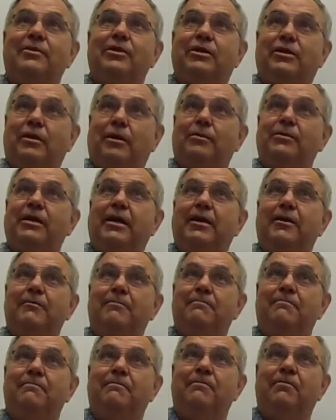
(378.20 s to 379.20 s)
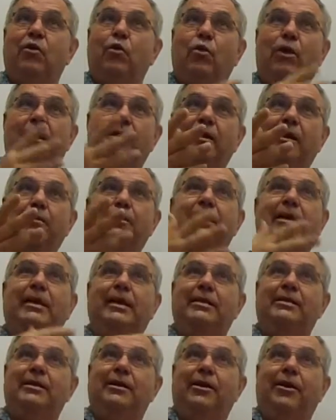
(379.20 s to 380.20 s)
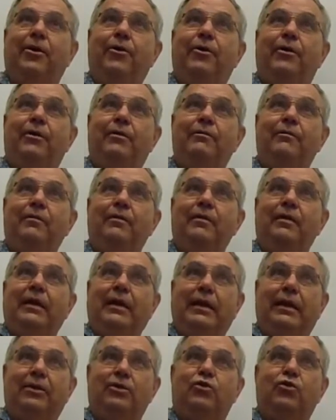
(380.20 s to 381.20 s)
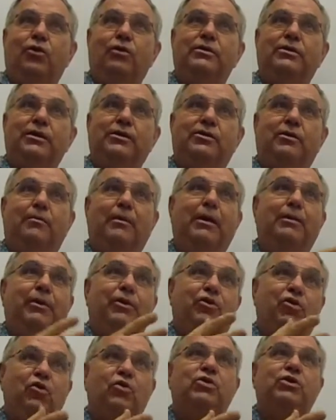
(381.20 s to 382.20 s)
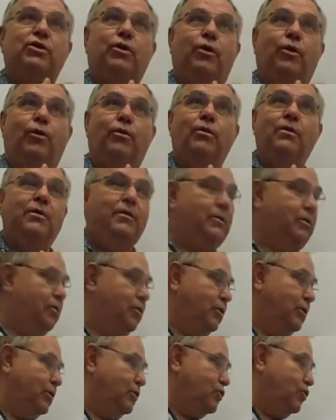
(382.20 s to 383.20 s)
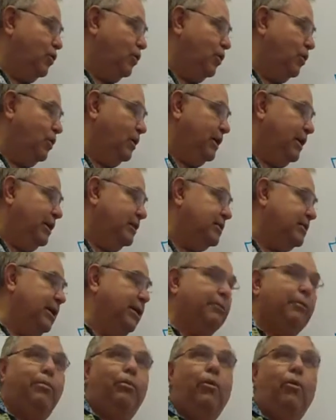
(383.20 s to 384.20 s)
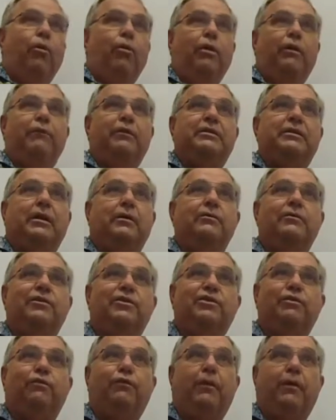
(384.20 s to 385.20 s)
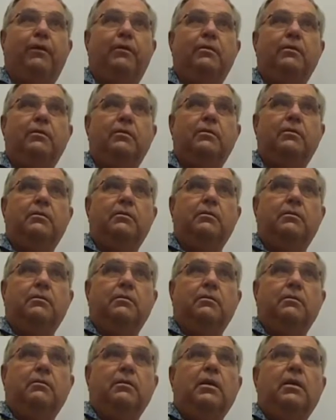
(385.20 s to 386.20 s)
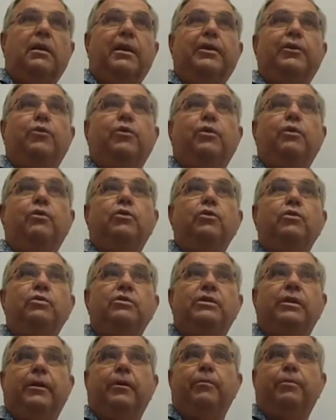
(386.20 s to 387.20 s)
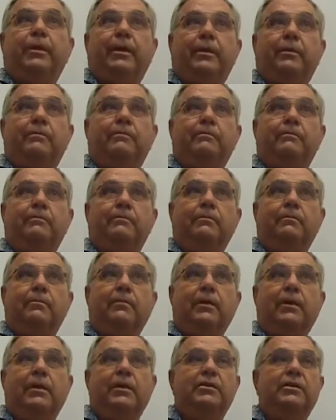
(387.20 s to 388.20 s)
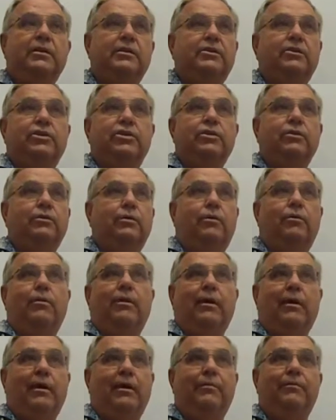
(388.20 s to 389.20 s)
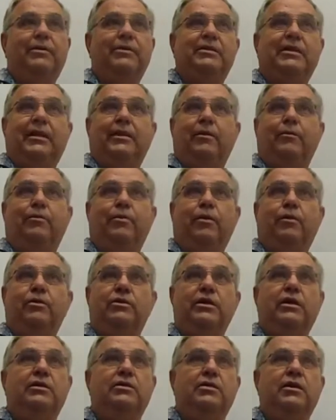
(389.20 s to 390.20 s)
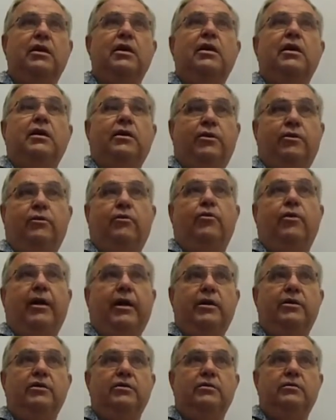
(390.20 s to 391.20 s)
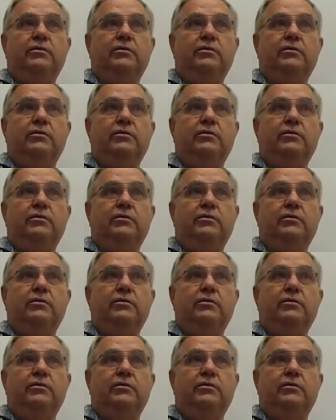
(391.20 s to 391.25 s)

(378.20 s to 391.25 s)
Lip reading: See what I'm saying? The rate limiting that's inherent in a control system may be too slow to control an unstable pole if it's out there too far. And you will lose the airplane. It isn't, I missed that approach. It's, you'll crash.